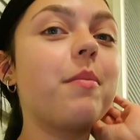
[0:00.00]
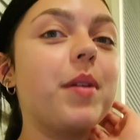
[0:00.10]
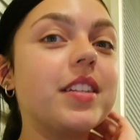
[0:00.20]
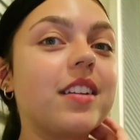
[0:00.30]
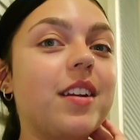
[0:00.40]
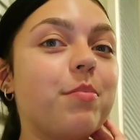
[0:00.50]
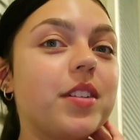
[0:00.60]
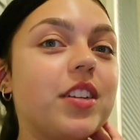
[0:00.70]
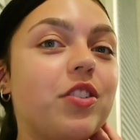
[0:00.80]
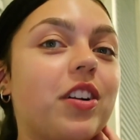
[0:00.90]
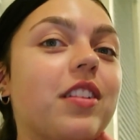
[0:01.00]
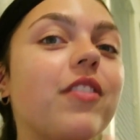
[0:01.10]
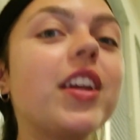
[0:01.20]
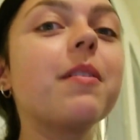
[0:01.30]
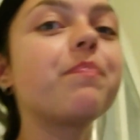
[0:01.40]
Basically, pretend you're already
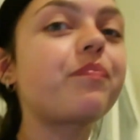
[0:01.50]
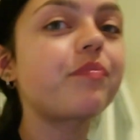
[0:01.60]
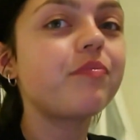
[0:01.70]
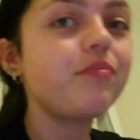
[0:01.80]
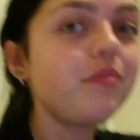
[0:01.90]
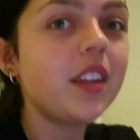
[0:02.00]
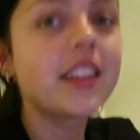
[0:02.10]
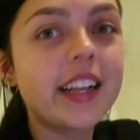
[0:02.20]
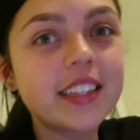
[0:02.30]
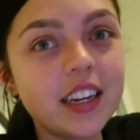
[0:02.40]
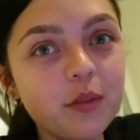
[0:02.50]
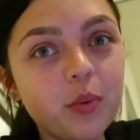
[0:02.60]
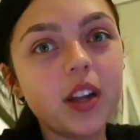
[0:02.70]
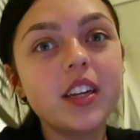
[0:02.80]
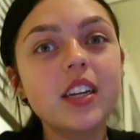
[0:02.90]
living it. That's kind of
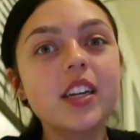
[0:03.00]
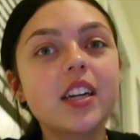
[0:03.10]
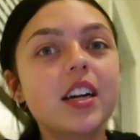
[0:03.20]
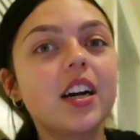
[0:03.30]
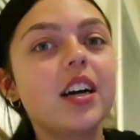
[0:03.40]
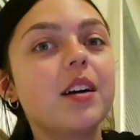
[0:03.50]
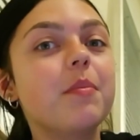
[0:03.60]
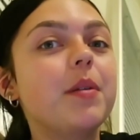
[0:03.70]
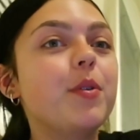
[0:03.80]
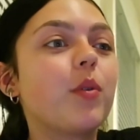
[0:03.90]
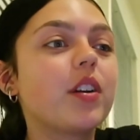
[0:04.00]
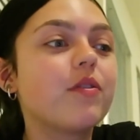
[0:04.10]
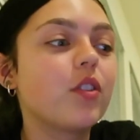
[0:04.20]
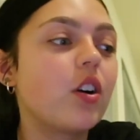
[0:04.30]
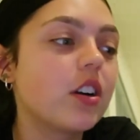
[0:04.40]
what made me
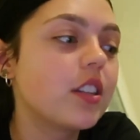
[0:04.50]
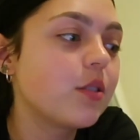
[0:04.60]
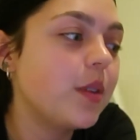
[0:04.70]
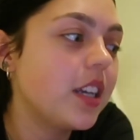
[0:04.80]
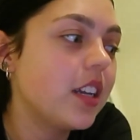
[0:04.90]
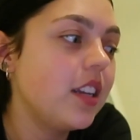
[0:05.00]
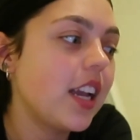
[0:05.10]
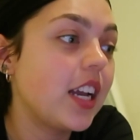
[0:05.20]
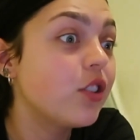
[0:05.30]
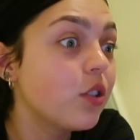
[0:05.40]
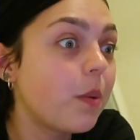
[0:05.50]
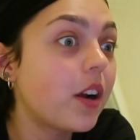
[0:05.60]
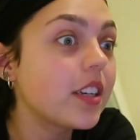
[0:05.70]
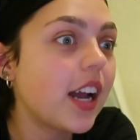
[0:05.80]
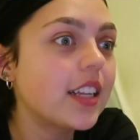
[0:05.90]
want to vlog this weekend and do the
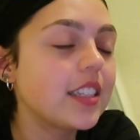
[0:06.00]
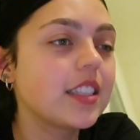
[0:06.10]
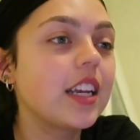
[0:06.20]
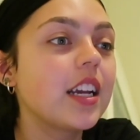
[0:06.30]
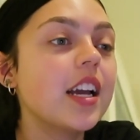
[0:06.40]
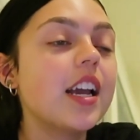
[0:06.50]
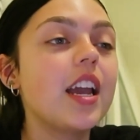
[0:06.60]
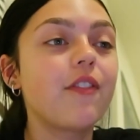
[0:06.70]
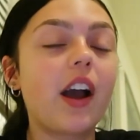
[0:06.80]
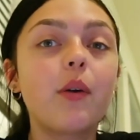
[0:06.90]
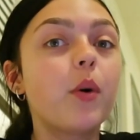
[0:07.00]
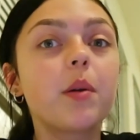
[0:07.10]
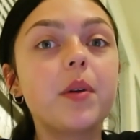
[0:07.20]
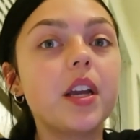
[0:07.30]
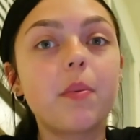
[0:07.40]
podcast. It's like, if I want
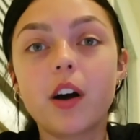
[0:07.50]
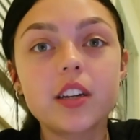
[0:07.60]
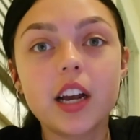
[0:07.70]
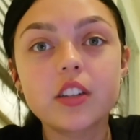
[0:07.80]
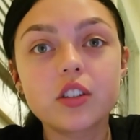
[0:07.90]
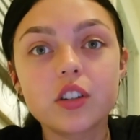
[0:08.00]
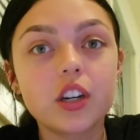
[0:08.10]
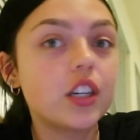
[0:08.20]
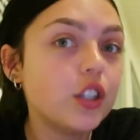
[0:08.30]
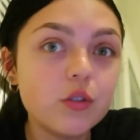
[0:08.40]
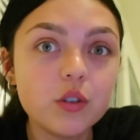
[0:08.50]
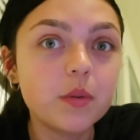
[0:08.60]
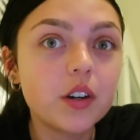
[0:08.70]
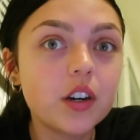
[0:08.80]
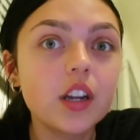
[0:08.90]
to be a podcaster and a
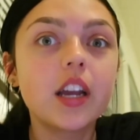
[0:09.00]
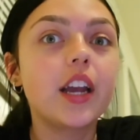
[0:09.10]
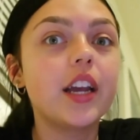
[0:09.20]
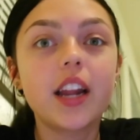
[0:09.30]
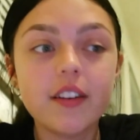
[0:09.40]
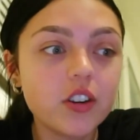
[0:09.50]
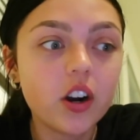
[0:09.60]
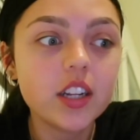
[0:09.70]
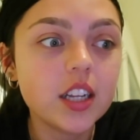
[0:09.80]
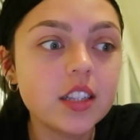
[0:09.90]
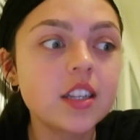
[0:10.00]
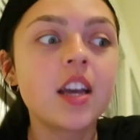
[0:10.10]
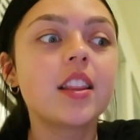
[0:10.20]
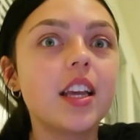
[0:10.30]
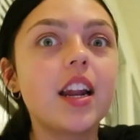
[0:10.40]
YouTuber and have an audience,
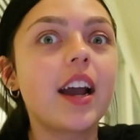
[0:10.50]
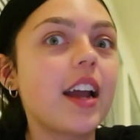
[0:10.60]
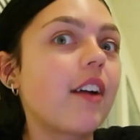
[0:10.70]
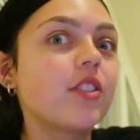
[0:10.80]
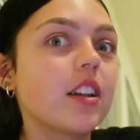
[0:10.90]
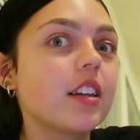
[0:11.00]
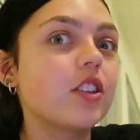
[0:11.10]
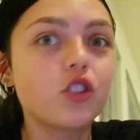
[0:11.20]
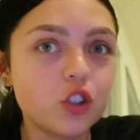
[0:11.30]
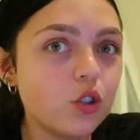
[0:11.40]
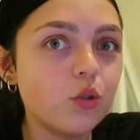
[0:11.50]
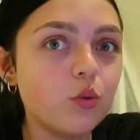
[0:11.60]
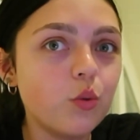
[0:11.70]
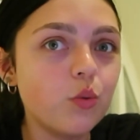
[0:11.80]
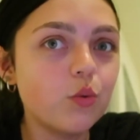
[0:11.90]
then I have to, like,
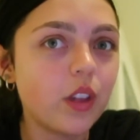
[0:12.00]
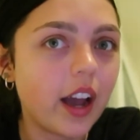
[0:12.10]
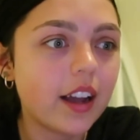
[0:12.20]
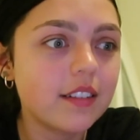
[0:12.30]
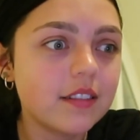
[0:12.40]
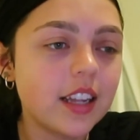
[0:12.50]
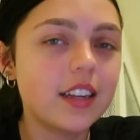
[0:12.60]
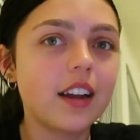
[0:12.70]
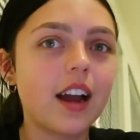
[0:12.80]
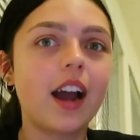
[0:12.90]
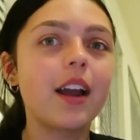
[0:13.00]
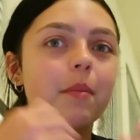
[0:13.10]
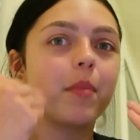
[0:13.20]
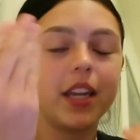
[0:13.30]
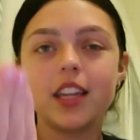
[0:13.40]
do that. Like,
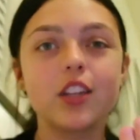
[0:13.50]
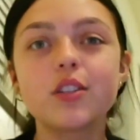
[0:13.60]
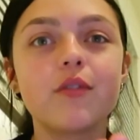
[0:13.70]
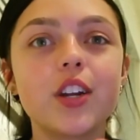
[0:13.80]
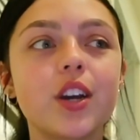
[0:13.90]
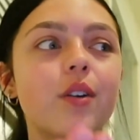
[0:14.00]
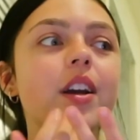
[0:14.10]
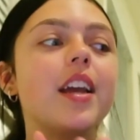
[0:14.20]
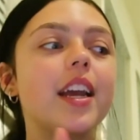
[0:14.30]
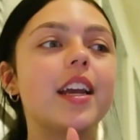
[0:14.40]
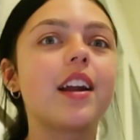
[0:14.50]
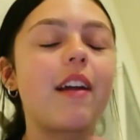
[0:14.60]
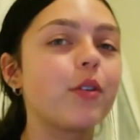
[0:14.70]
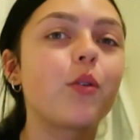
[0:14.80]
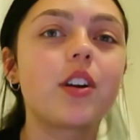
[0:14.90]
I'm making a YouTube video and
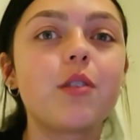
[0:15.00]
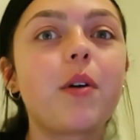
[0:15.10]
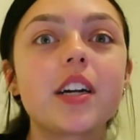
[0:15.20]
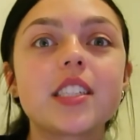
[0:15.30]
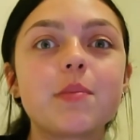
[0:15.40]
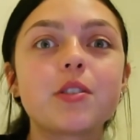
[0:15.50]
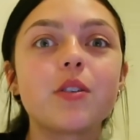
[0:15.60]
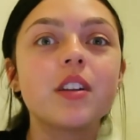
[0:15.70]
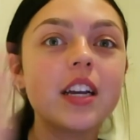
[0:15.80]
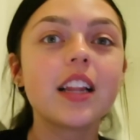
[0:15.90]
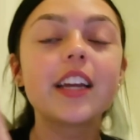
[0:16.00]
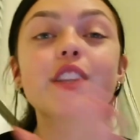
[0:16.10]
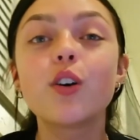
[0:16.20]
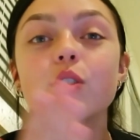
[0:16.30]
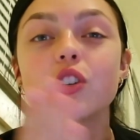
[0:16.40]
I'm recording a podcast episode.
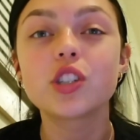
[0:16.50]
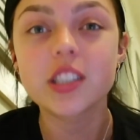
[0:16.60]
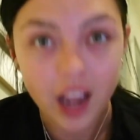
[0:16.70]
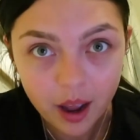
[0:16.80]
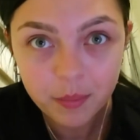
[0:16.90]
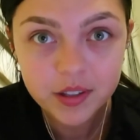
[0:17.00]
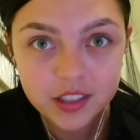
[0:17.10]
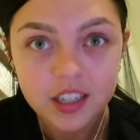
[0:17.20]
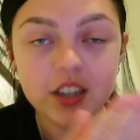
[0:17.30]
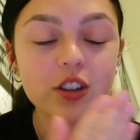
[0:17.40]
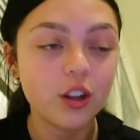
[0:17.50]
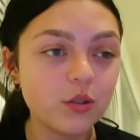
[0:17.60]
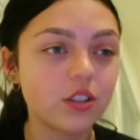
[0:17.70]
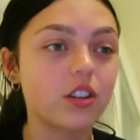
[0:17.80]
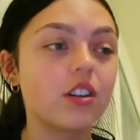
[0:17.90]
Like, those are steps
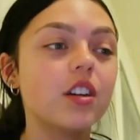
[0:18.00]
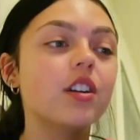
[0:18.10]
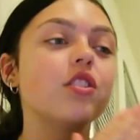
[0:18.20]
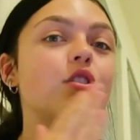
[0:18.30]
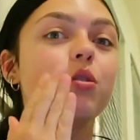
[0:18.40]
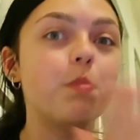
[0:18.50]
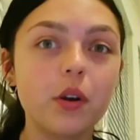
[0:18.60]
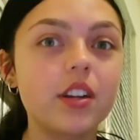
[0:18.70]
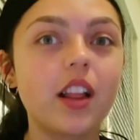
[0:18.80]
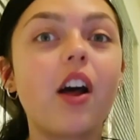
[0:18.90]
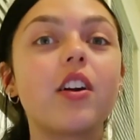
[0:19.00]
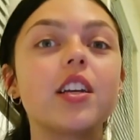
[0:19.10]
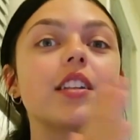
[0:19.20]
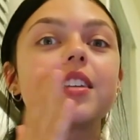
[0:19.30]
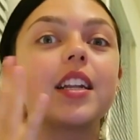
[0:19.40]
closer to building that
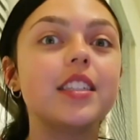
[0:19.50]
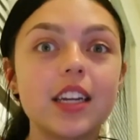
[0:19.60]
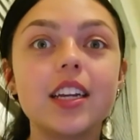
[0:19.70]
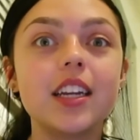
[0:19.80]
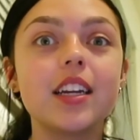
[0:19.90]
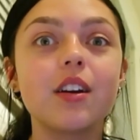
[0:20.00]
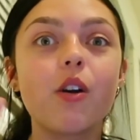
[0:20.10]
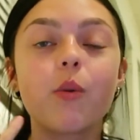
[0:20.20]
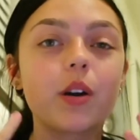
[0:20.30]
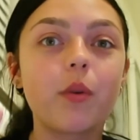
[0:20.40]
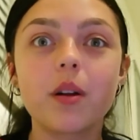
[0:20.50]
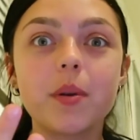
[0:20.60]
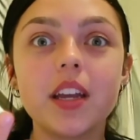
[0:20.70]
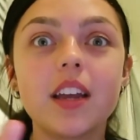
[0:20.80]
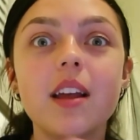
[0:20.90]
audience and getting where I want to
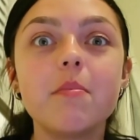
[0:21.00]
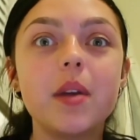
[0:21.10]
be and